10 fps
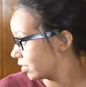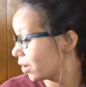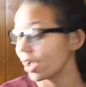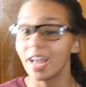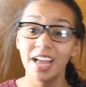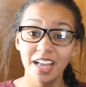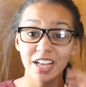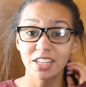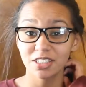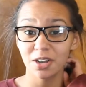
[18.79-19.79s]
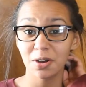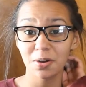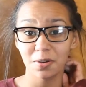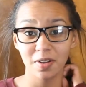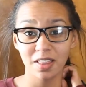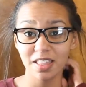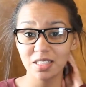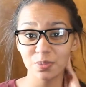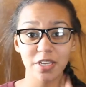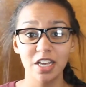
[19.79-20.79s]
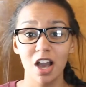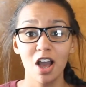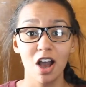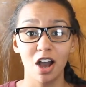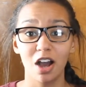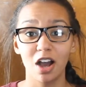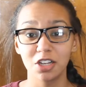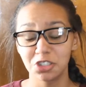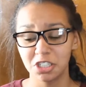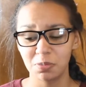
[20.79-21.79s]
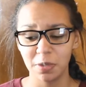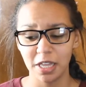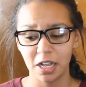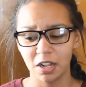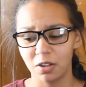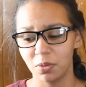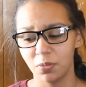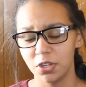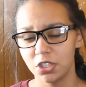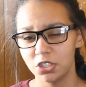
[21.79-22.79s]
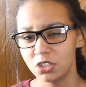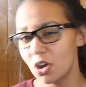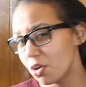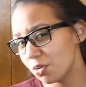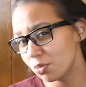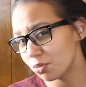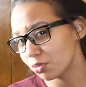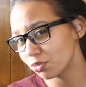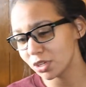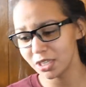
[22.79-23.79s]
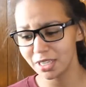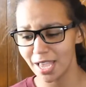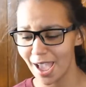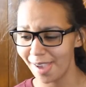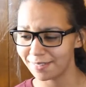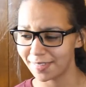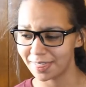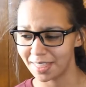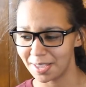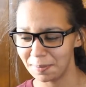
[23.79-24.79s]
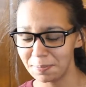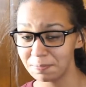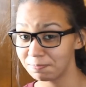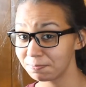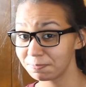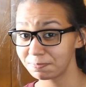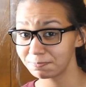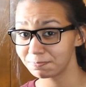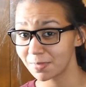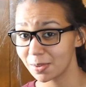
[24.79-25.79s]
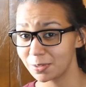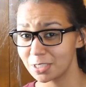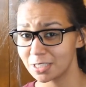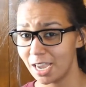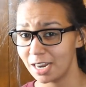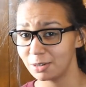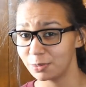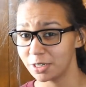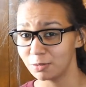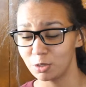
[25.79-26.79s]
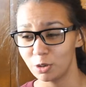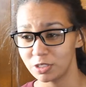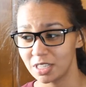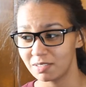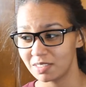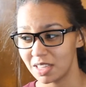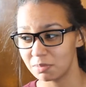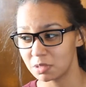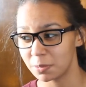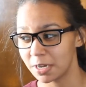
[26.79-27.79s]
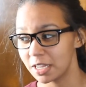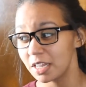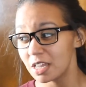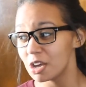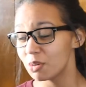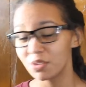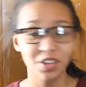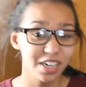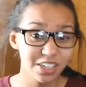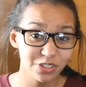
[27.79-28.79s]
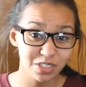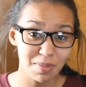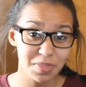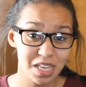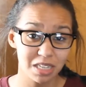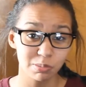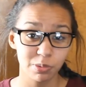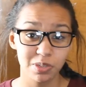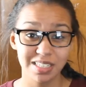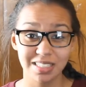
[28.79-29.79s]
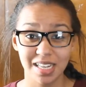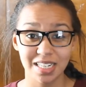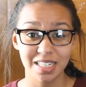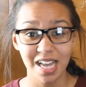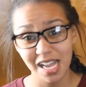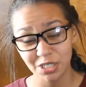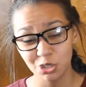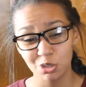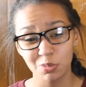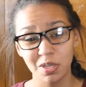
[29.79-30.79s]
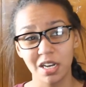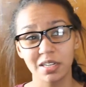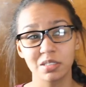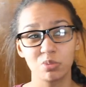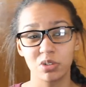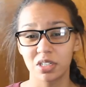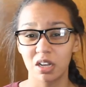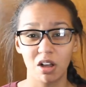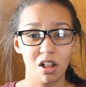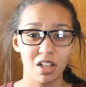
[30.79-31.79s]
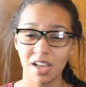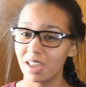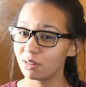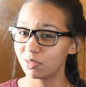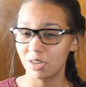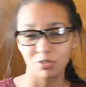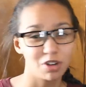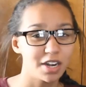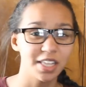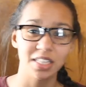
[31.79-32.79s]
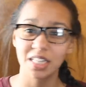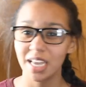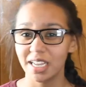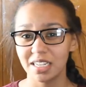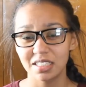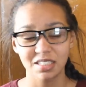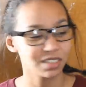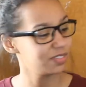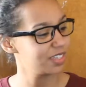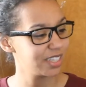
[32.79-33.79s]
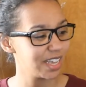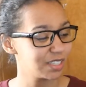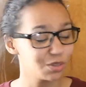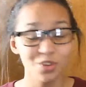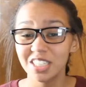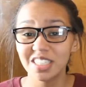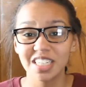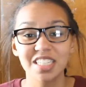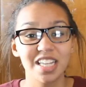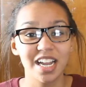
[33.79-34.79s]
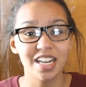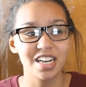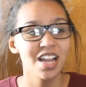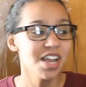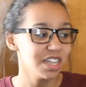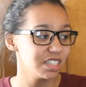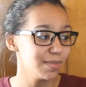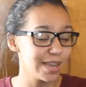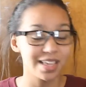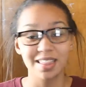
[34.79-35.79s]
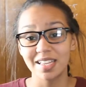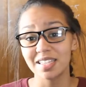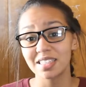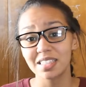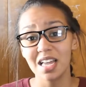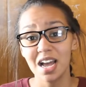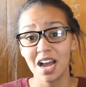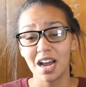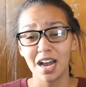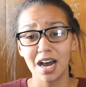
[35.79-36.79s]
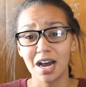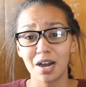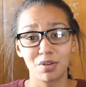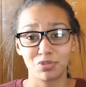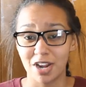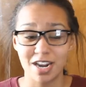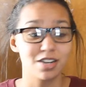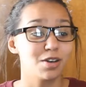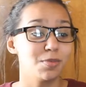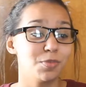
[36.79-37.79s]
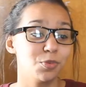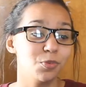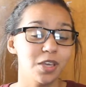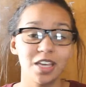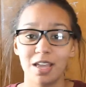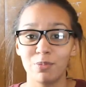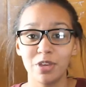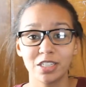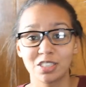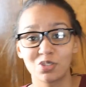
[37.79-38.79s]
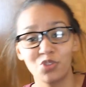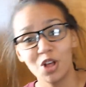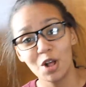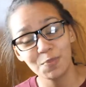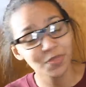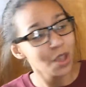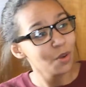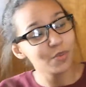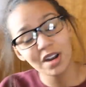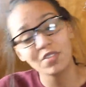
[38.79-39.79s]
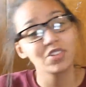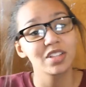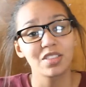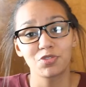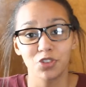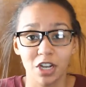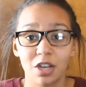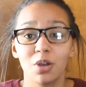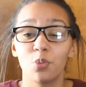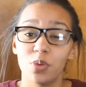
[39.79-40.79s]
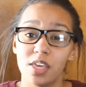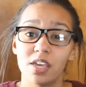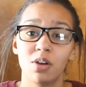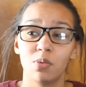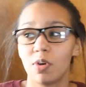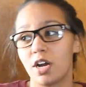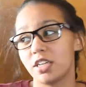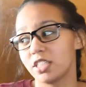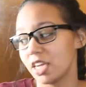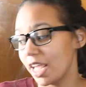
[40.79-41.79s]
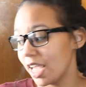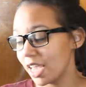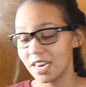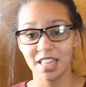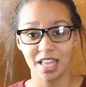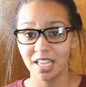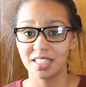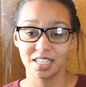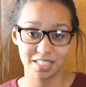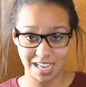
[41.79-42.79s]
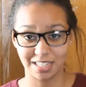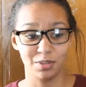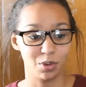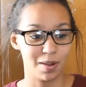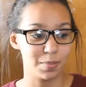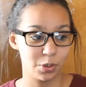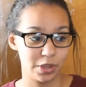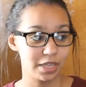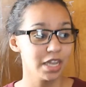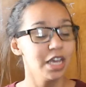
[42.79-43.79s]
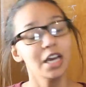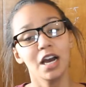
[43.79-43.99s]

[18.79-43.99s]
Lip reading: Okay, so this week on JTPL, we don't really have a theme, which is kind of weird. We always have themes, but we were gonna do something else, but we decided not to because we were all kind of like running late and stuff like that. So we just decided to make this a random week, and we can just film whatever the frick we want. And that is exactly what I'm doing.